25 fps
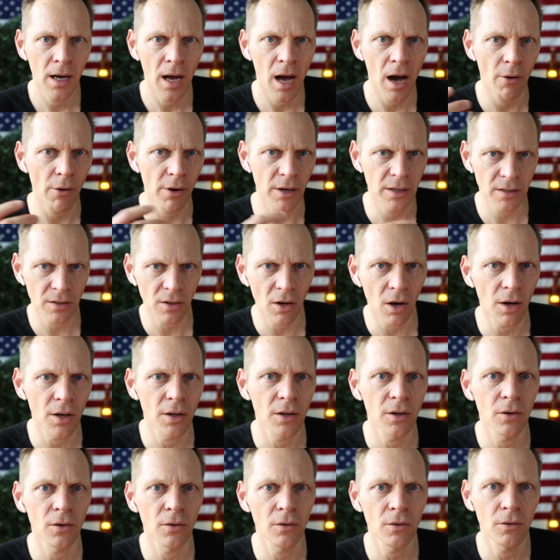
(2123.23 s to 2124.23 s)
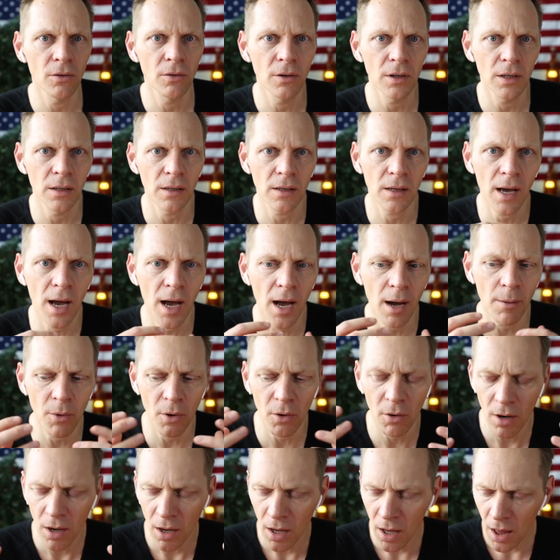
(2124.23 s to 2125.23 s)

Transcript: how I saw you in Cabo